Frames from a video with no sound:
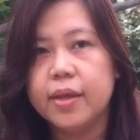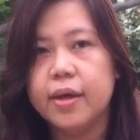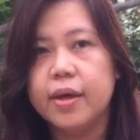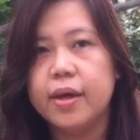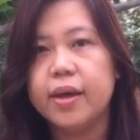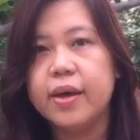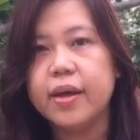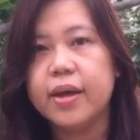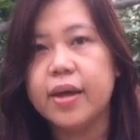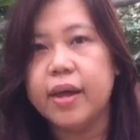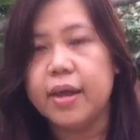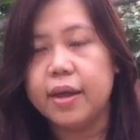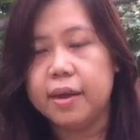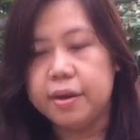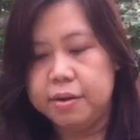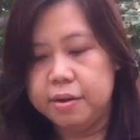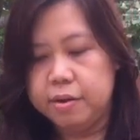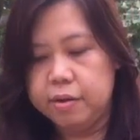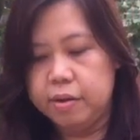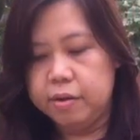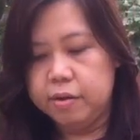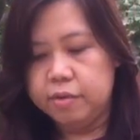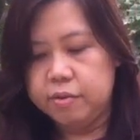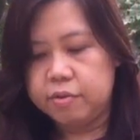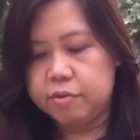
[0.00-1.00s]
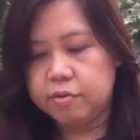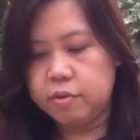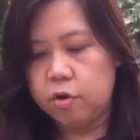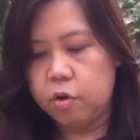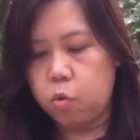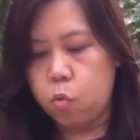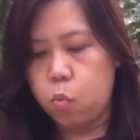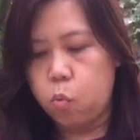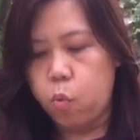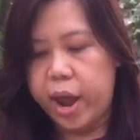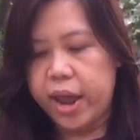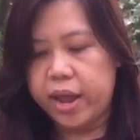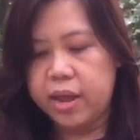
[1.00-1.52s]
Okay, so
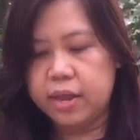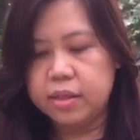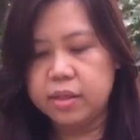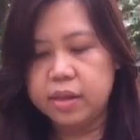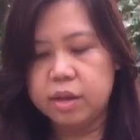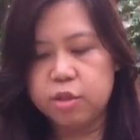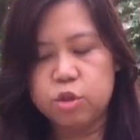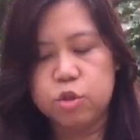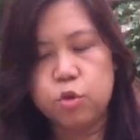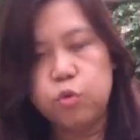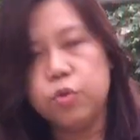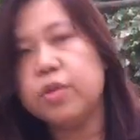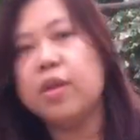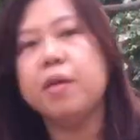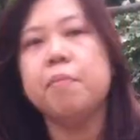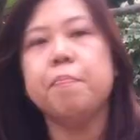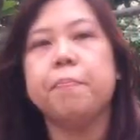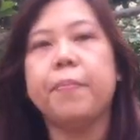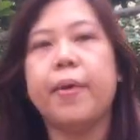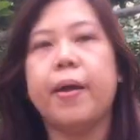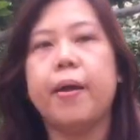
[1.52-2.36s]
when the tuning